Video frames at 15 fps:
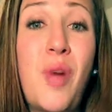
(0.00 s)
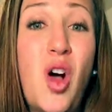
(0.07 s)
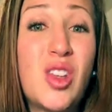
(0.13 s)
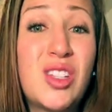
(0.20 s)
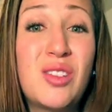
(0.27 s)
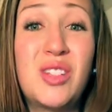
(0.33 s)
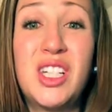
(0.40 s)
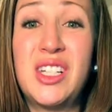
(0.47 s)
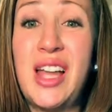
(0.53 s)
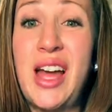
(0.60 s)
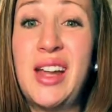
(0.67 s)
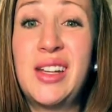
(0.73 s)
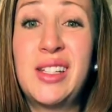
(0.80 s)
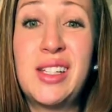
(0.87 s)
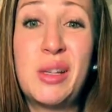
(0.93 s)
also just
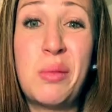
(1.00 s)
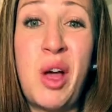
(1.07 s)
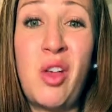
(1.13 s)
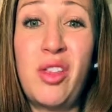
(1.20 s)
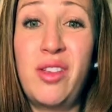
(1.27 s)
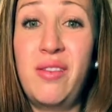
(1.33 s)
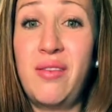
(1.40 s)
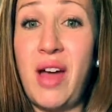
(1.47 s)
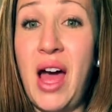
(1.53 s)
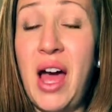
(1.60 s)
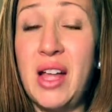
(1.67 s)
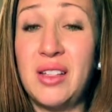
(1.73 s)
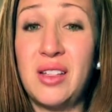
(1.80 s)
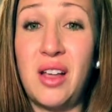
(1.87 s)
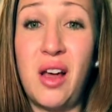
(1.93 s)
add in some healthy
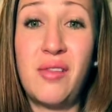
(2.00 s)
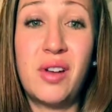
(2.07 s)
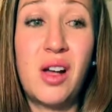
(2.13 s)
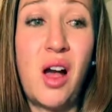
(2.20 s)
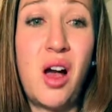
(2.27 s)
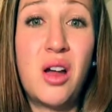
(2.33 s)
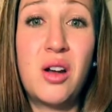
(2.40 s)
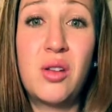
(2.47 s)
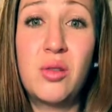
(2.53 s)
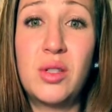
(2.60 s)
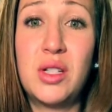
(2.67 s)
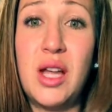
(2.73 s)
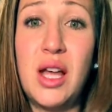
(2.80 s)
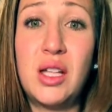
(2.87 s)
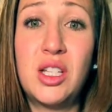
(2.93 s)
fats,
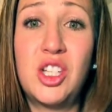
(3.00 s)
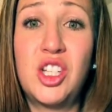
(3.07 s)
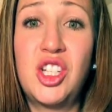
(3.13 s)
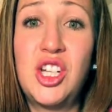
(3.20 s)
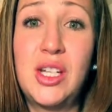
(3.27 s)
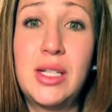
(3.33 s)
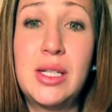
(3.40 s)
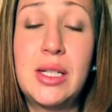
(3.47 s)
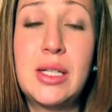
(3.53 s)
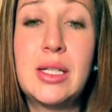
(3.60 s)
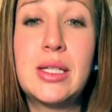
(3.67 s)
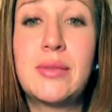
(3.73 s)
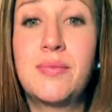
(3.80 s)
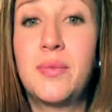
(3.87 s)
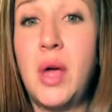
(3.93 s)
avocados, nuts,
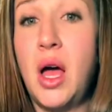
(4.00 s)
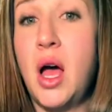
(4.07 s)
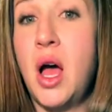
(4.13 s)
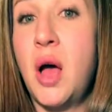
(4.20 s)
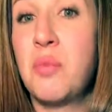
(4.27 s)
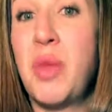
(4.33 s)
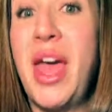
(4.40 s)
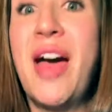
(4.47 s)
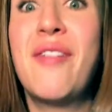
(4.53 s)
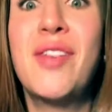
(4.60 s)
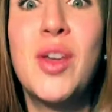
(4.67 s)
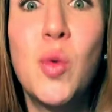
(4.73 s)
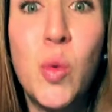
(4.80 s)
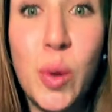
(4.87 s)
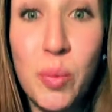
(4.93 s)
cheeses,
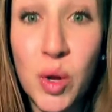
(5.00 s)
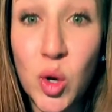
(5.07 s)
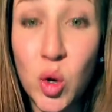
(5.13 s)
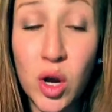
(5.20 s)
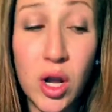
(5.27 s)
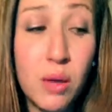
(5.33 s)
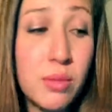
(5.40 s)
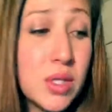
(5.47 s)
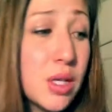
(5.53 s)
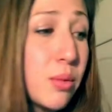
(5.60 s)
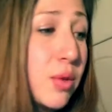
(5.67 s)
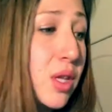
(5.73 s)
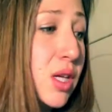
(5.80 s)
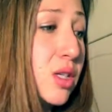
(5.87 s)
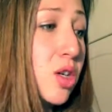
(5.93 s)
heavy whipping cream.
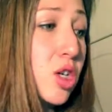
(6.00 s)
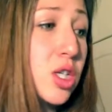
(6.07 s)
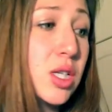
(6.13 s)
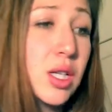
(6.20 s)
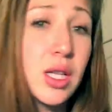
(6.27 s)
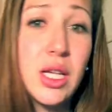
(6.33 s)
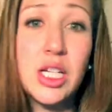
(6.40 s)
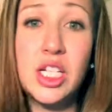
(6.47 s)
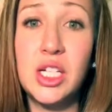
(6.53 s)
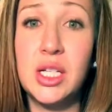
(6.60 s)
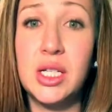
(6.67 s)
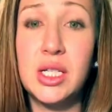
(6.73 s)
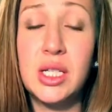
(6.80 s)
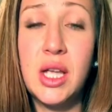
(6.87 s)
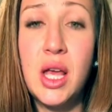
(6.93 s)
Some of these are
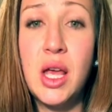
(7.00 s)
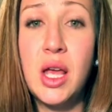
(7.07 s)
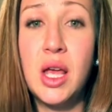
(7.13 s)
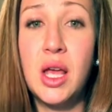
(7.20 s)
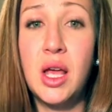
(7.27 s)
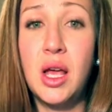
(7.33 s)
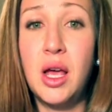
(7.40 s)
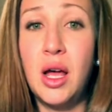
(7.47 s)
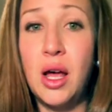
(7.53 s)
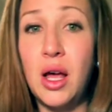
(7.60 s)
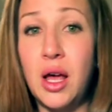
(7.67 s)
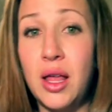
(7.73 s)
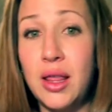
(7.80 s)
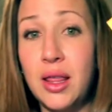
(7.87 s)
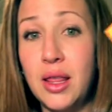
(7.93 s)
delicious.
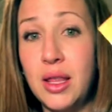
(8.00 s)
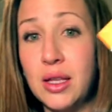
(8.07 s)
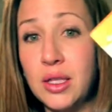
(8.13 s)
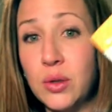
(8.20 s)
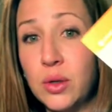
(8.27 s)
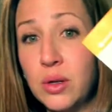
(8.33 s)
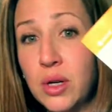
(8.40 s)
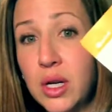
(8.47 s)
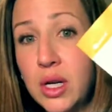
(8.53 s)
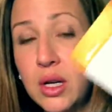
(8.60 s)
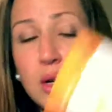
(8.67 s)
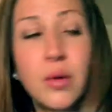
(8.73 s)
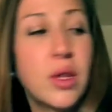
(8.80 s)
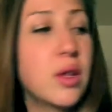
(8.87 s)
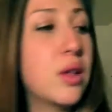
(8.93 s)
This one right
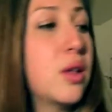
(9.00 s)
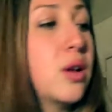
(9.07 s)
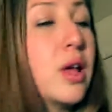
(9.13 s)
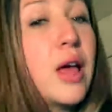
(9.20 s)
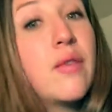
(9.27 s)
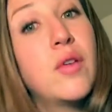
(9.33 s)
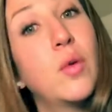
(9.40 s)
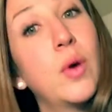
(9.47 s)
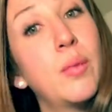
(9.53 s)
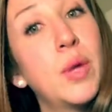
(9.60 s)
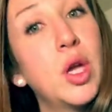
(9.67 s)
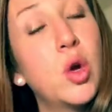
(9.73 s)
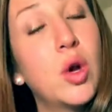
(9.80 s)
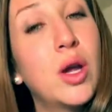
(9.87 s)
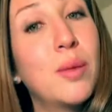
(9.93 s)
here with a little heavy
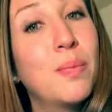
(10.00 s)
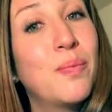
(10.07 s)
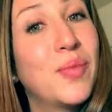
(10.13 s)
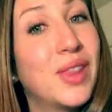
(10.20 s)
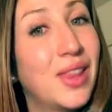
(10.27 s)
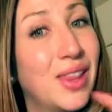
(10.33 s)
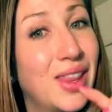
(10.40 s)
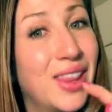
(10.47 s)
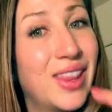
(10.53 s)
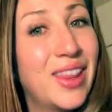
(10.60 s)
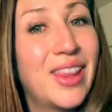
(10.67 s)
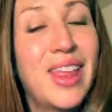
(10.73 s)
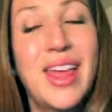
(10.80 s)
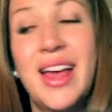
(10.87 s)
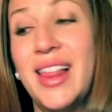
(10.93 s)
whipping cream.
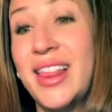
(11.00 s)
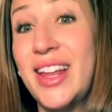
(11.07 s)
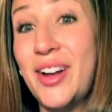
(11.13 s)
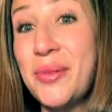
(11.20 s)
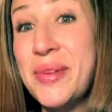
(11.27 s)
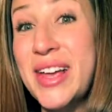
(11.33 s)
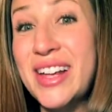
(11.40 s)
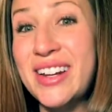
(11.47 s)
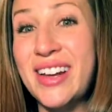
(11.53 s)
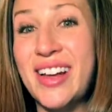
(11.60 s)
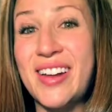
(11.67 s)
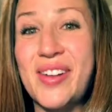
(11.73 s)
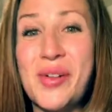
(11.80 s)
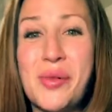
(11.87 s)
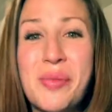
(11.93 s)
A little bit,
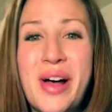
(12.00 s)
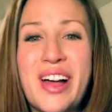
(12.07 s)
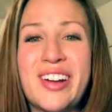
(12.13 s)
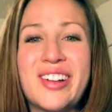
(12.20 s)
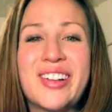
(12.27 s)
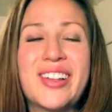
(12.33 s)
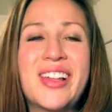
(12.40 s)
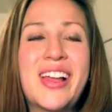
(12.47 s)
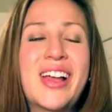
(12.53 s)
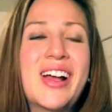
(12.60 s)
not a whole bottle.